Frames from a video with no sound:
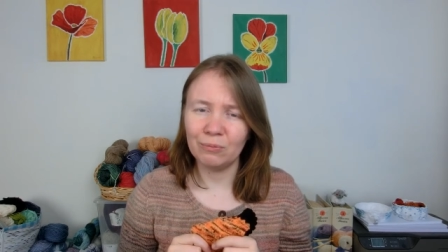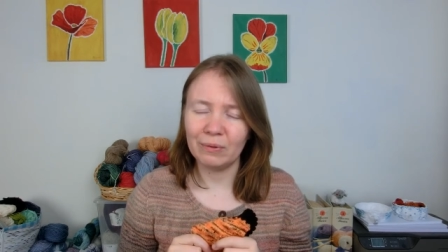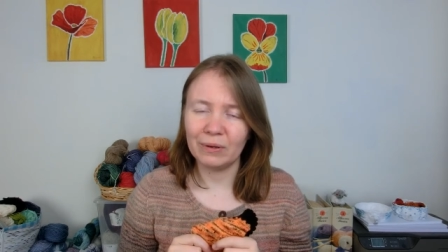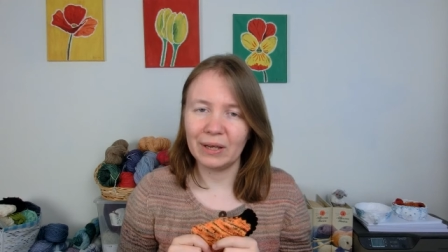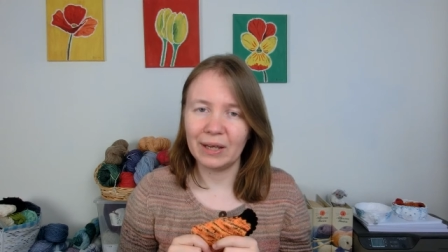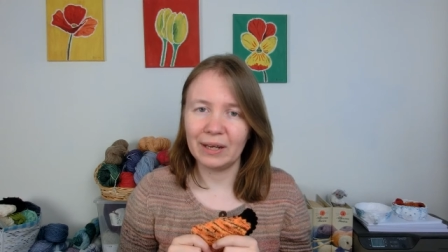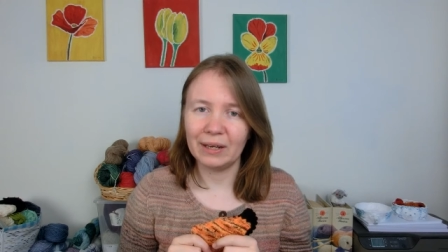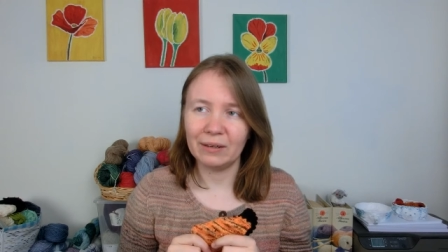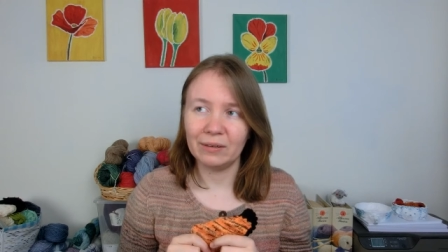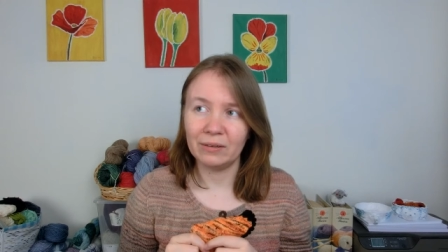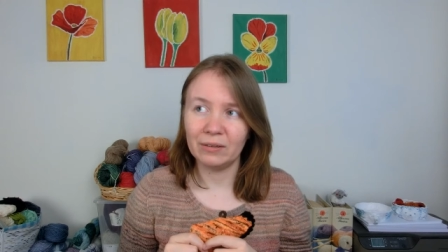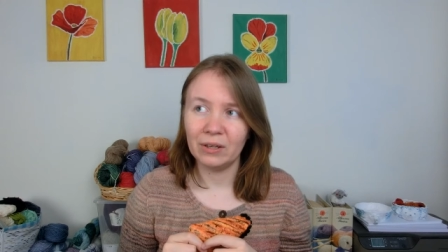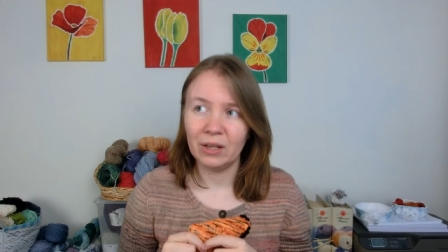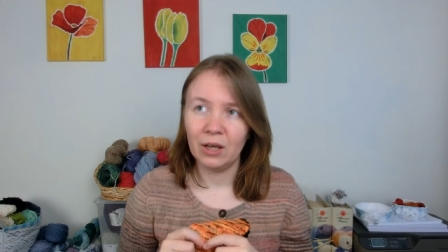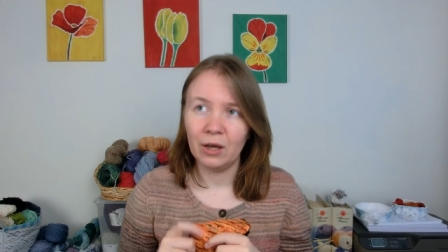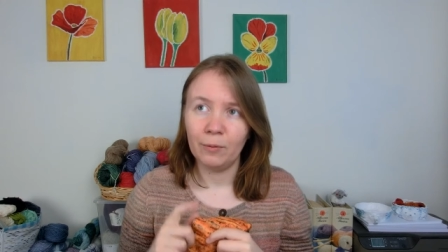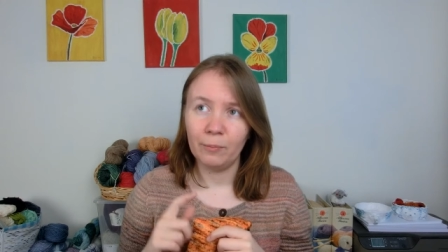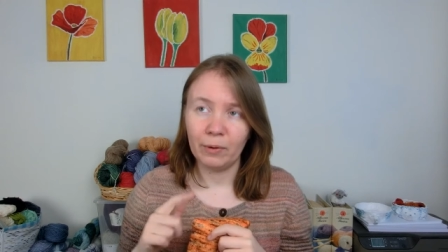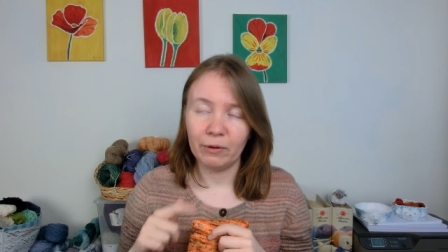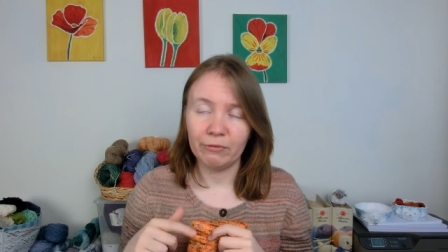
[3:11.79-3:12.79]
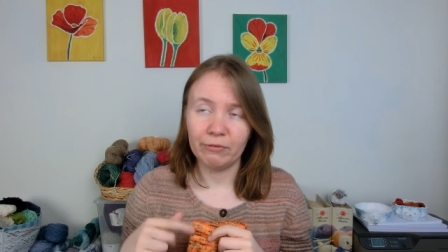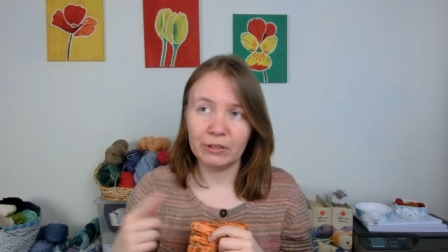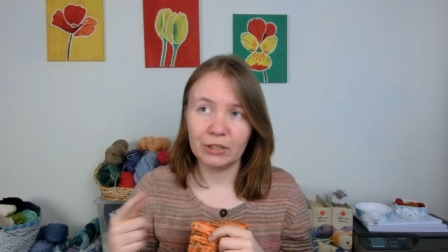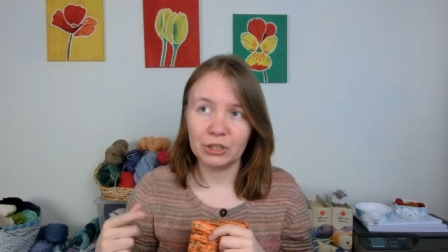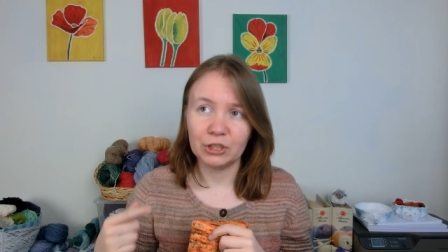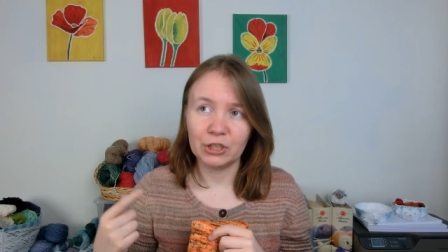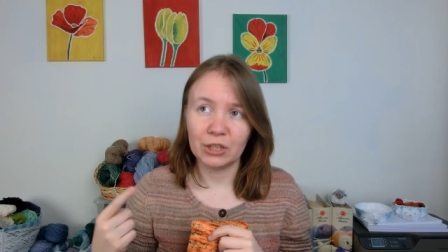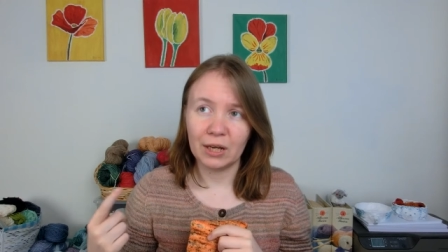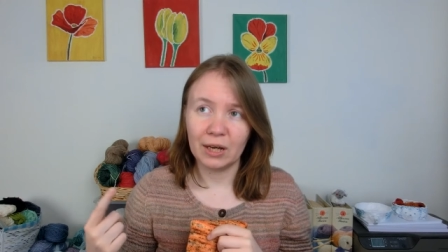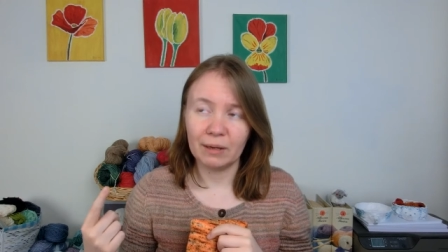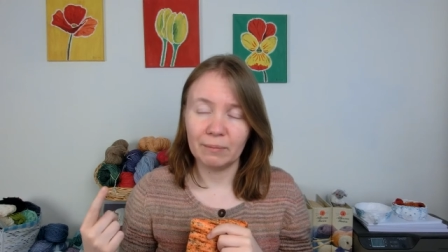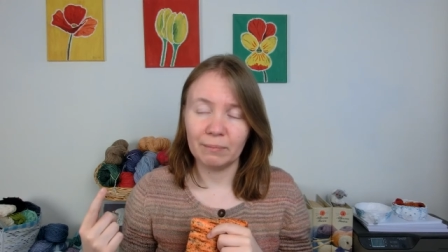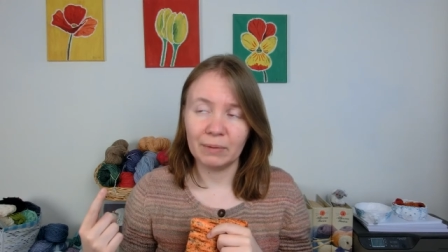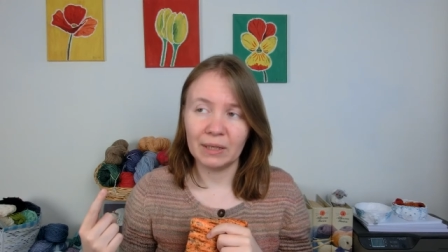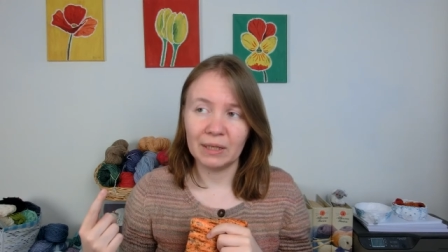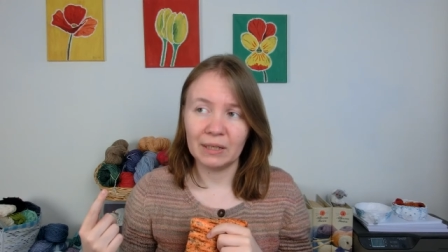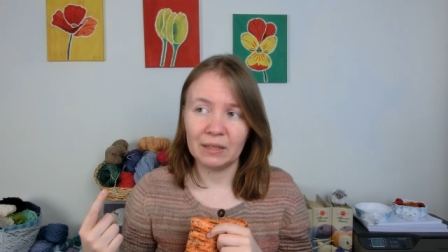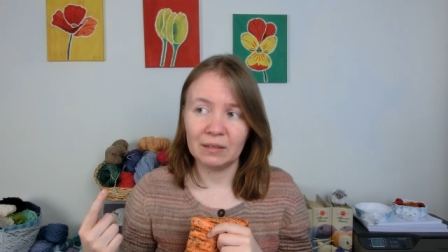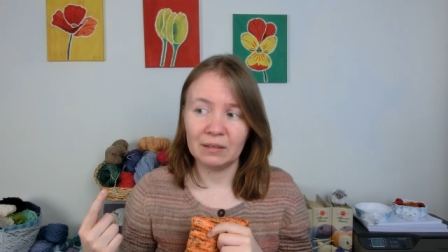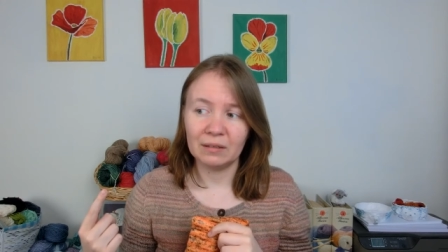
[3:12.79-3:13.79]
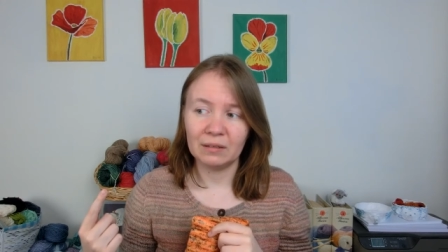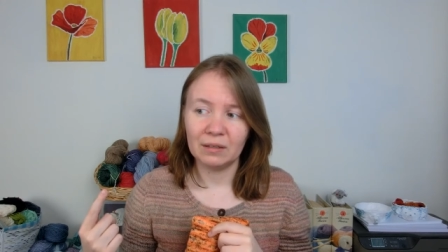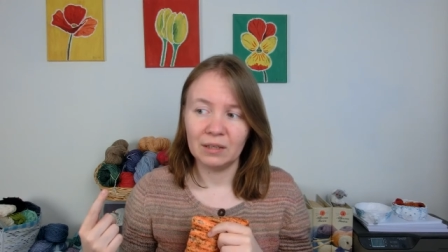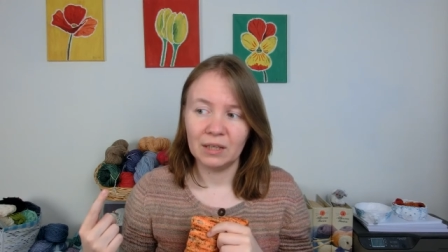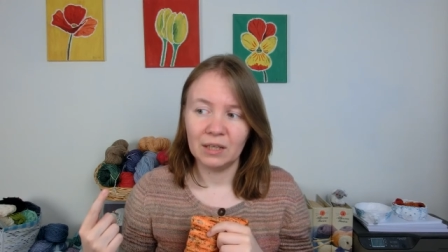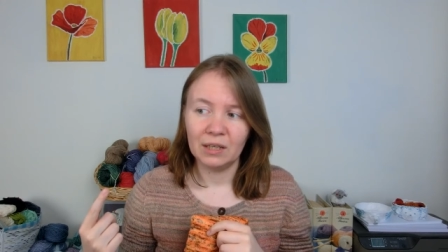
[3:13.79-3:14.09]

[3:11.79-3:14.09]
And by finished, I mean